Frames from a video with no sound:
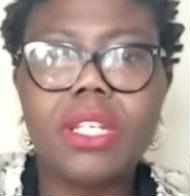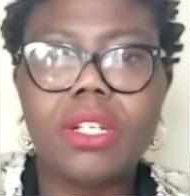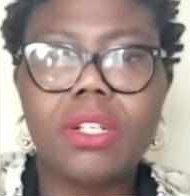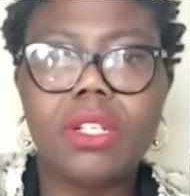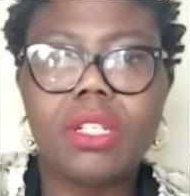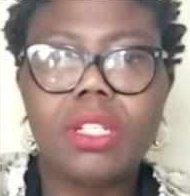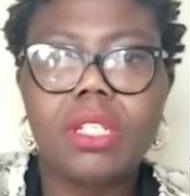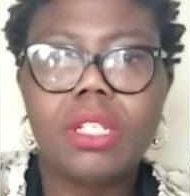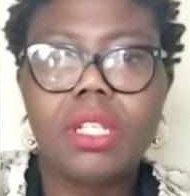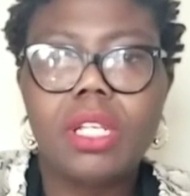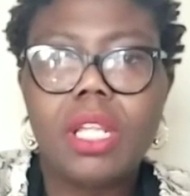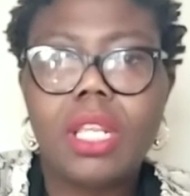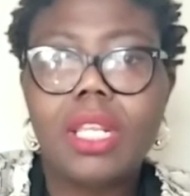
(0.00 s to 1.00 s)
Uh,
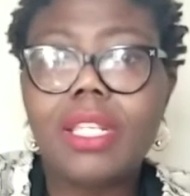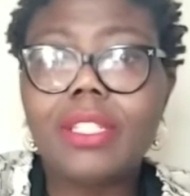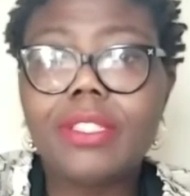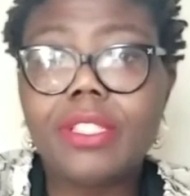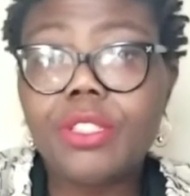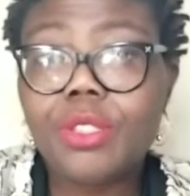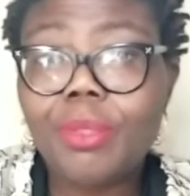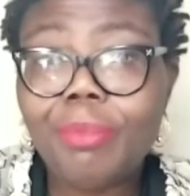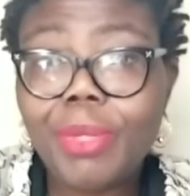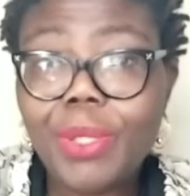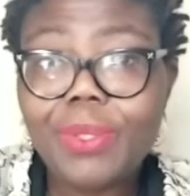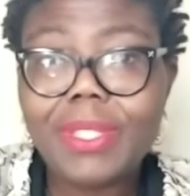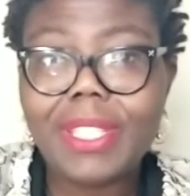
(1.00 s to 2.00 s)
listening to
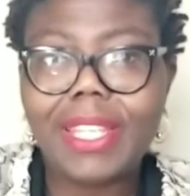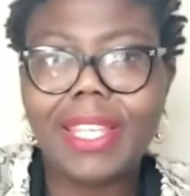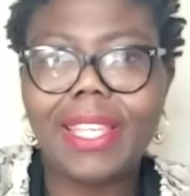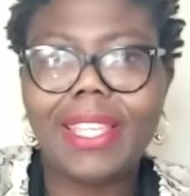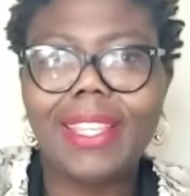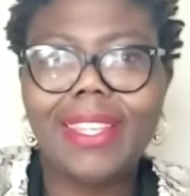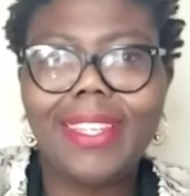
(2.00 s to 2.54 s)
music,